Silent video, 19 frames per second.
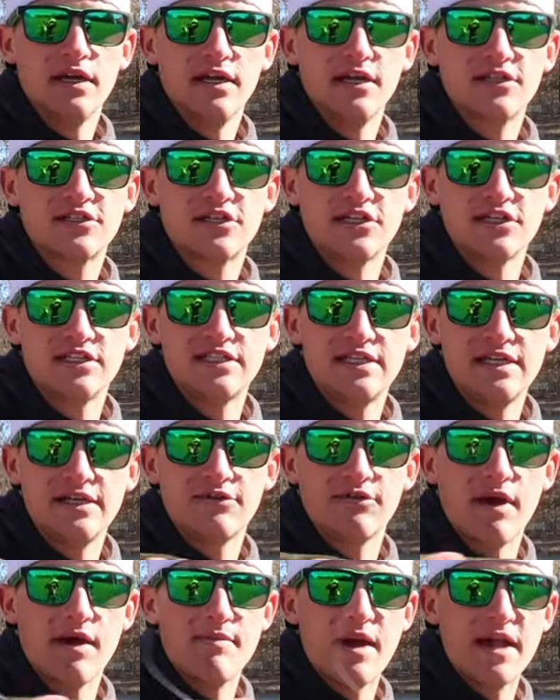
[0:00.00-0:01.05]
And it's gonna
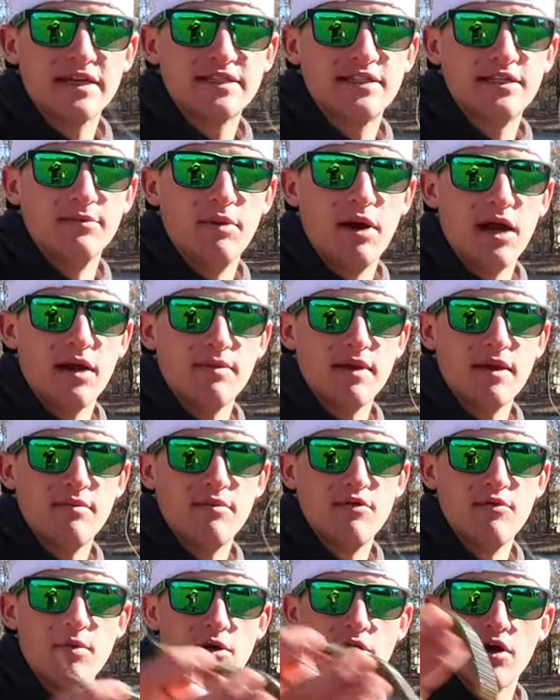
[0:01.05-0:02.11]
sink right back to the bottom. Then I
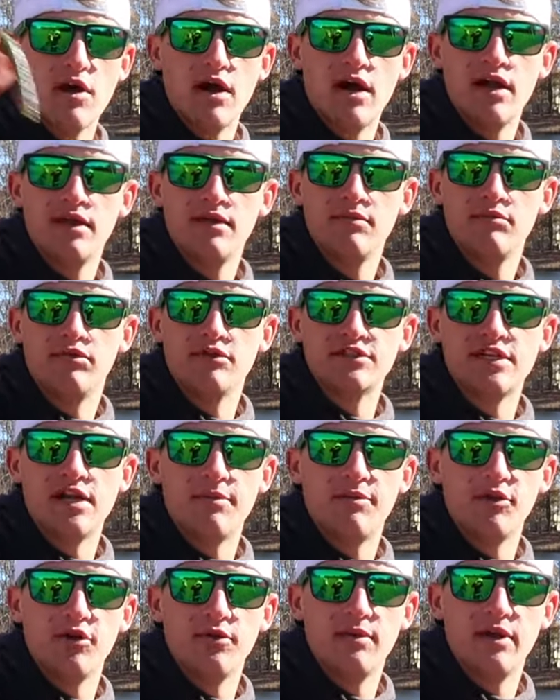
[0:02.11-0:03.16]
move my rod, pulls it
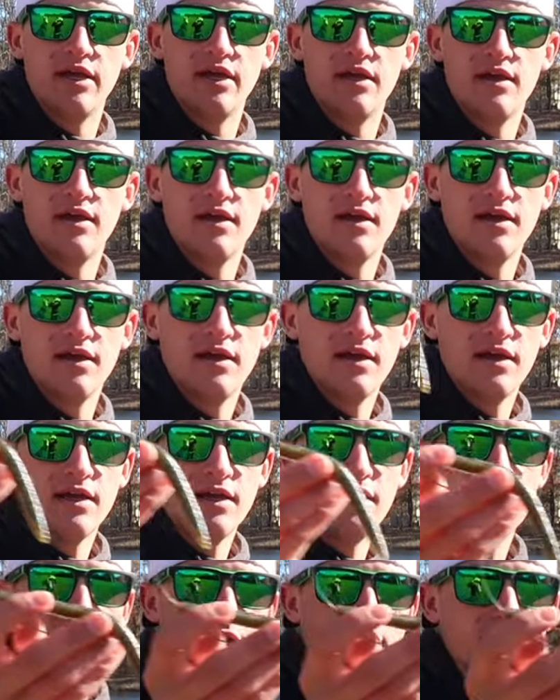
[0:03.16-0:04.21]
up a little bit,
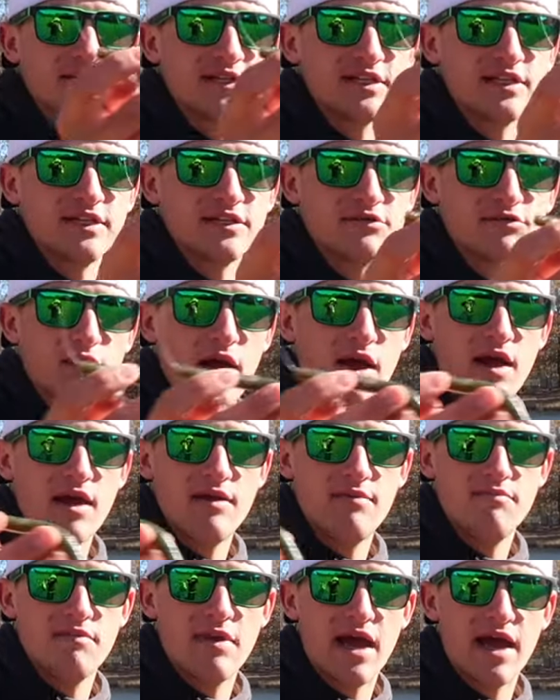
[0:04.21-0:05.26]
and it comes like this
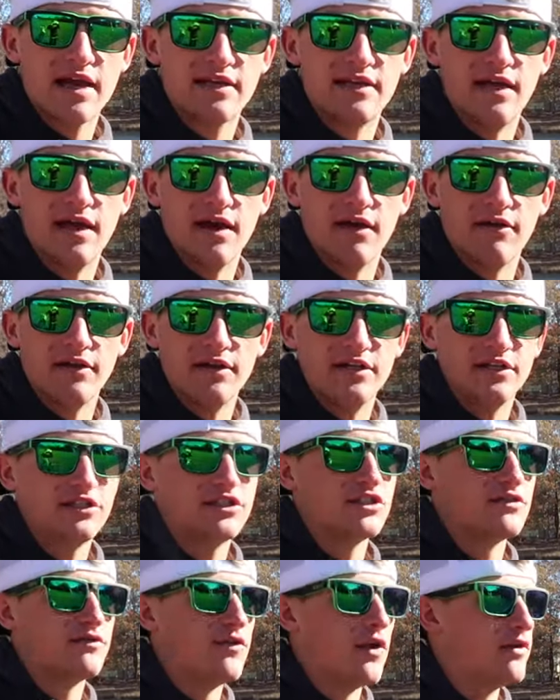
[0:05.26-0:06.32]
right back down, and it
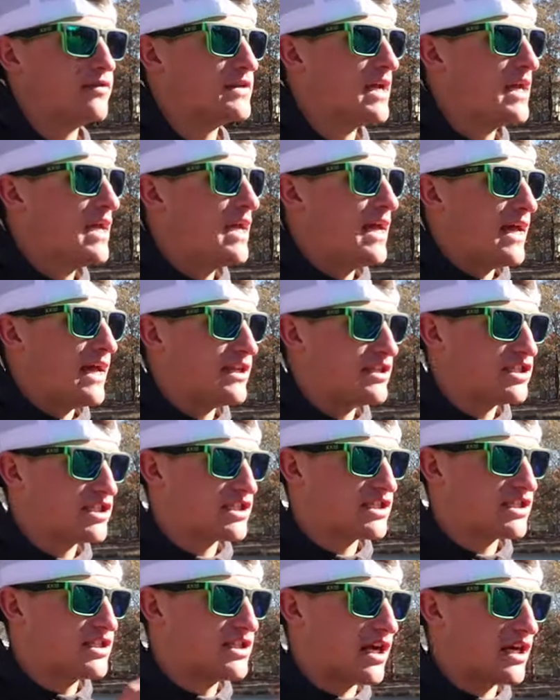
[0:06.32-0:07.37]
just floats. And it's
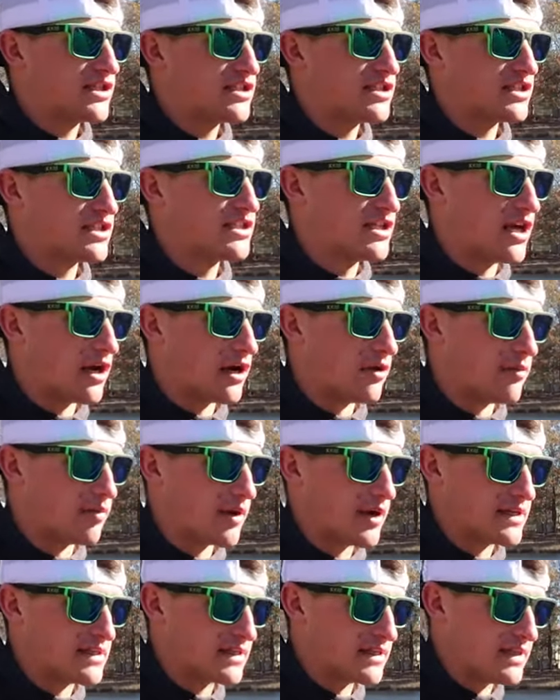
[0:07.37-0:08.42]
just such a subtle
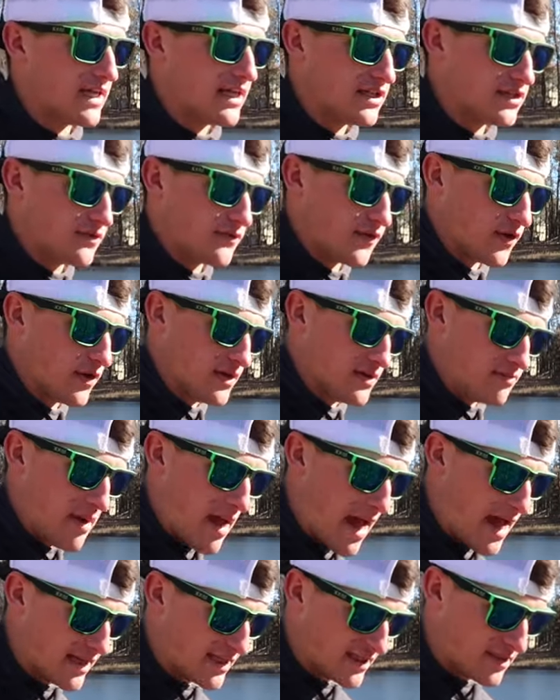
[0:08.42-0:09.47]
presentation for these
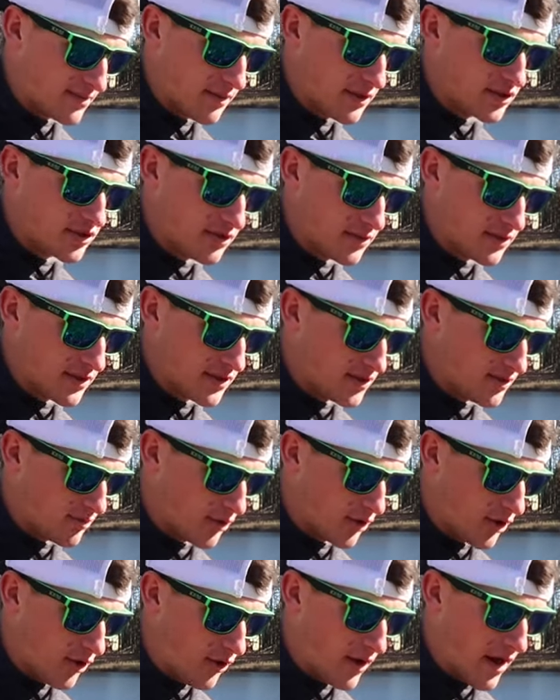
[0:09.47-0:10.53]
bass, especially when it's
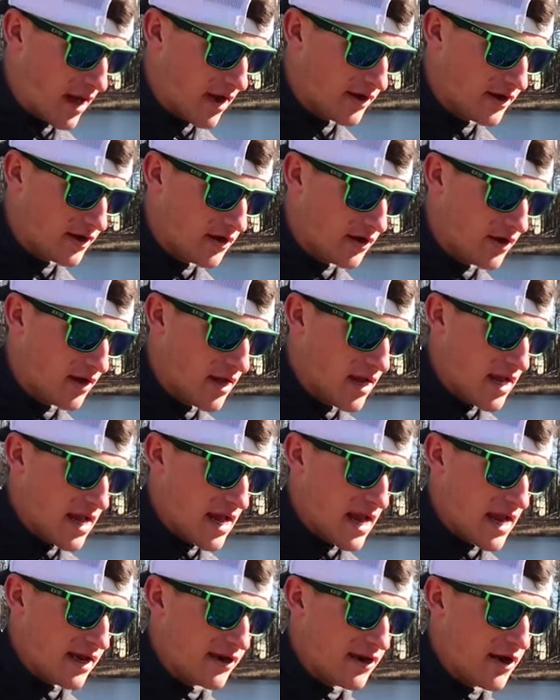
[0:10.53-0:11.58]
super cold out here.
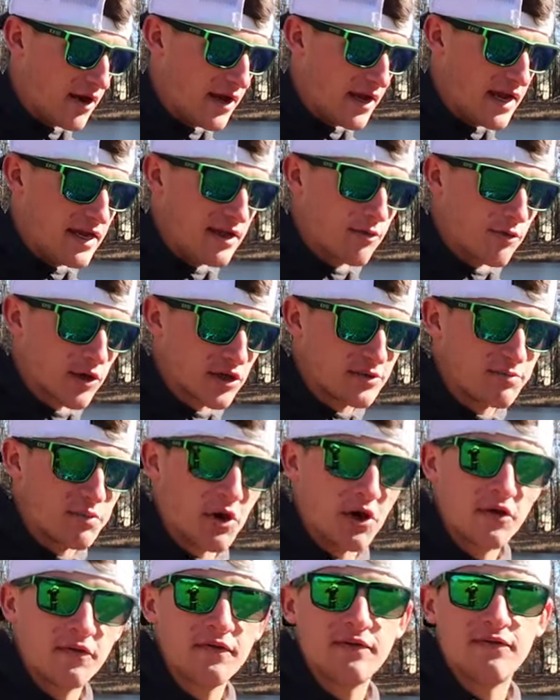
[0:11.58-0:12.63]
And it works
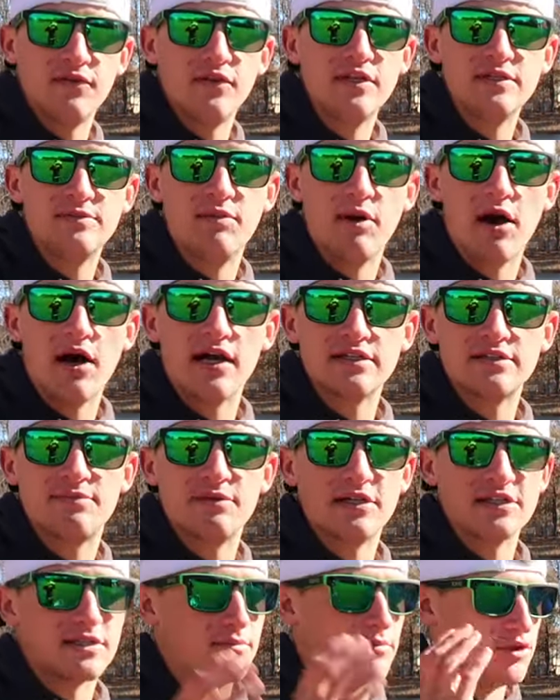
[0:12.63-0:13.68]
perfect for these ponds
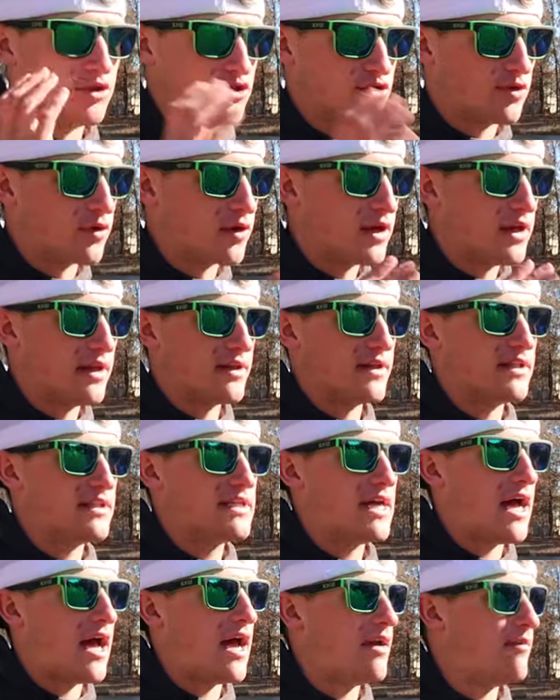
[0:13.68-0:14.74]
because the majority of the
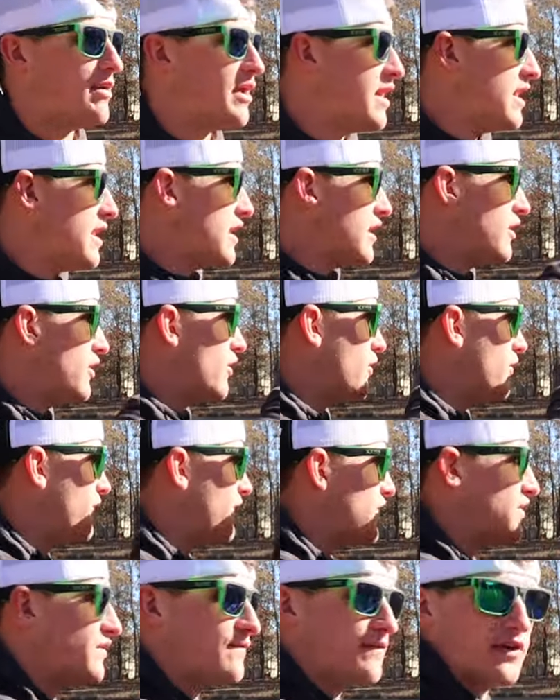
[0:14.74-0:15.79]
time, you know, you're
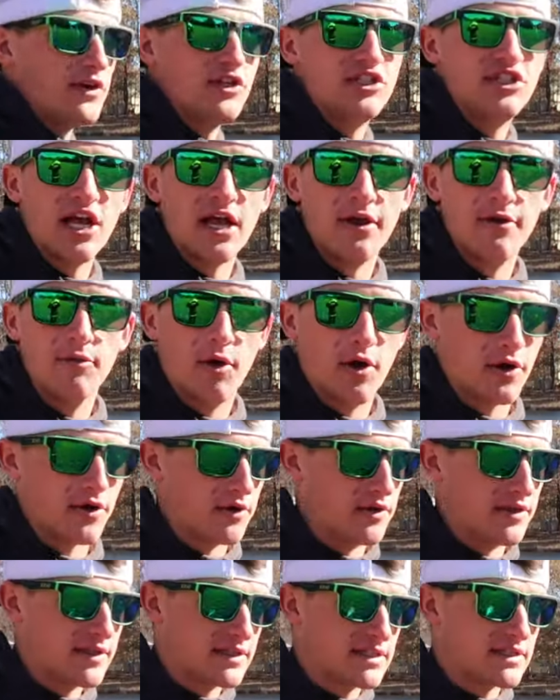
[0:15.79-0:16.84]
fishing very shallow
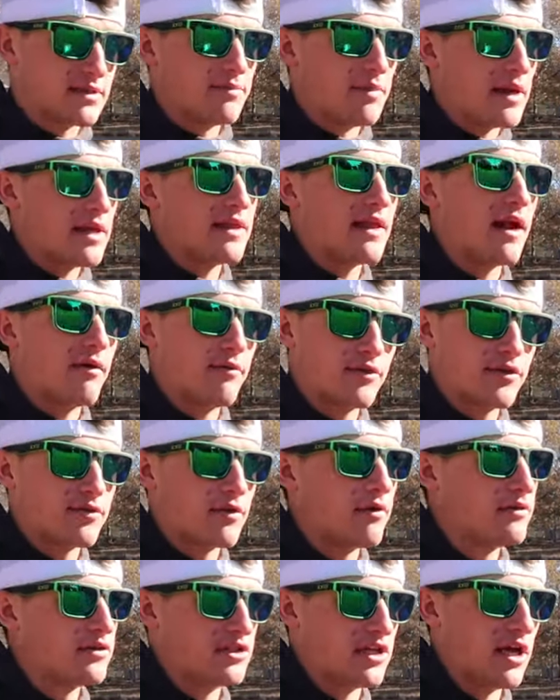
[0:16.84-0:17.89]
water, and this is a bait that I would
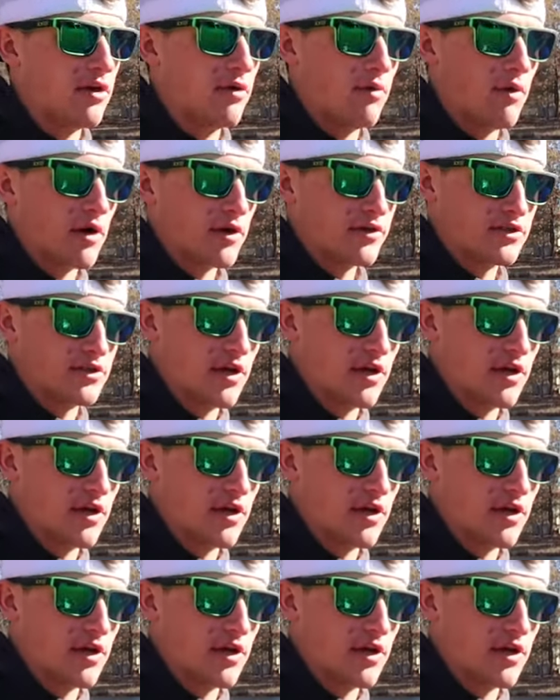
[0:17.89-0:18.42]
throw in shallow water.